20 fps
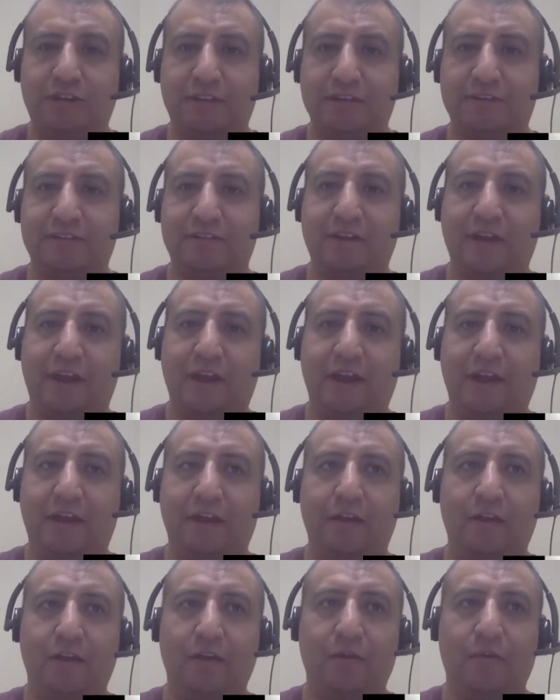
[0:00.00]
have to
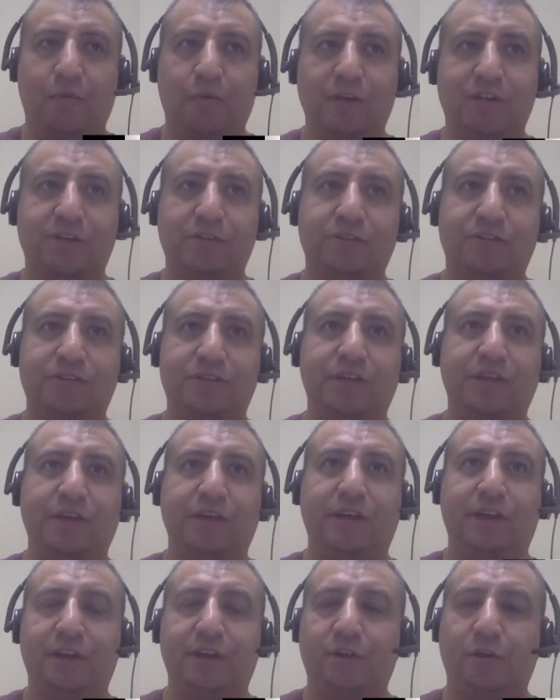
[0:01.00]
say what you
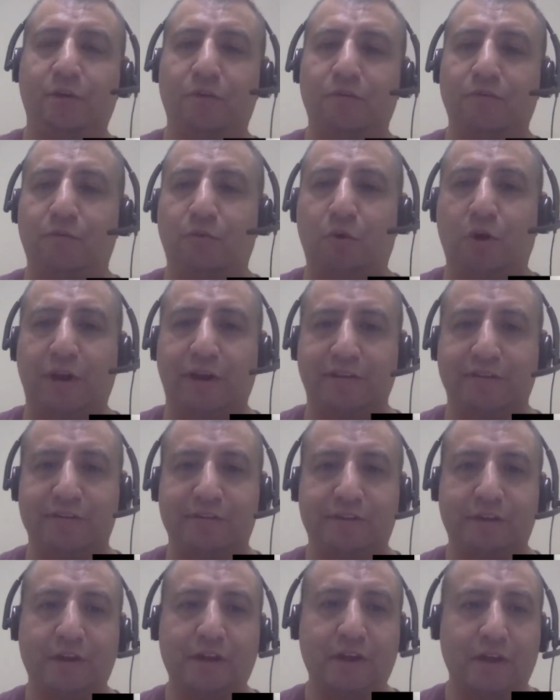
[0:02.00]
see in your own
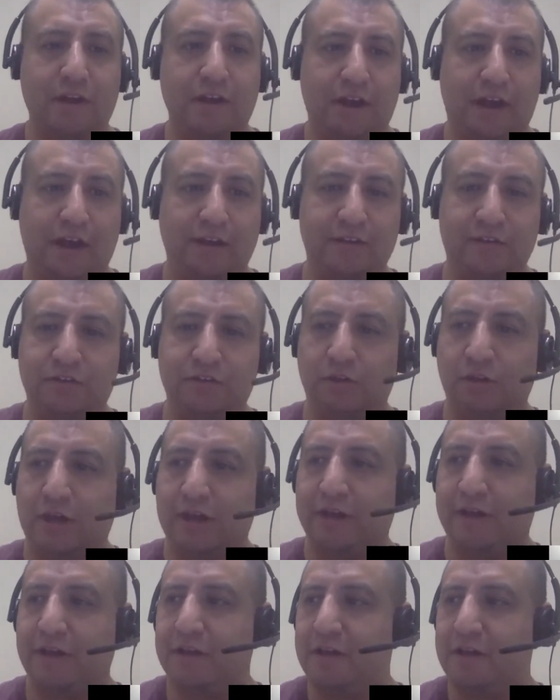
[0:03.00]
voice. And so,
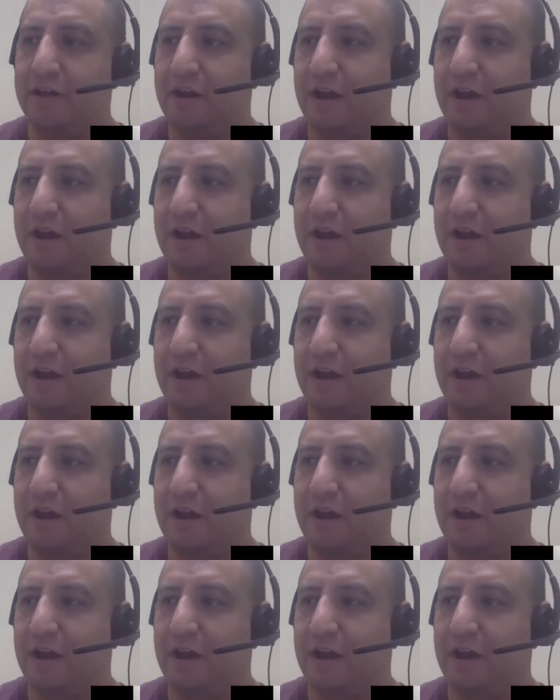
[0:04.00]
like,